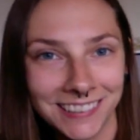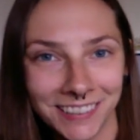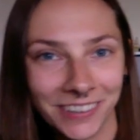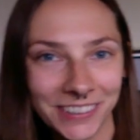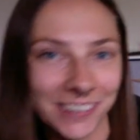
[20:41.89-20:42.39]
You
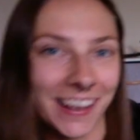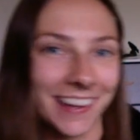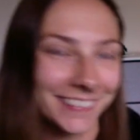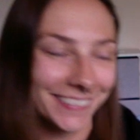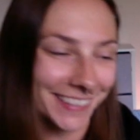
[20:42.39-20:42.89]
know, you're
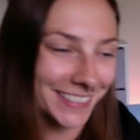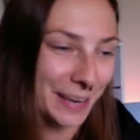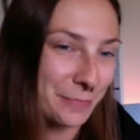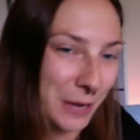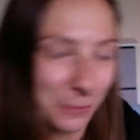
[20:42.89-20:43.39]
not the
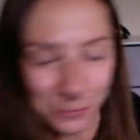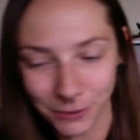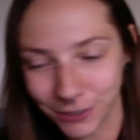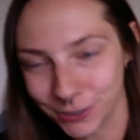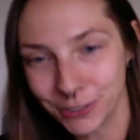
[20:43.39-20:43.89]
same people pleaser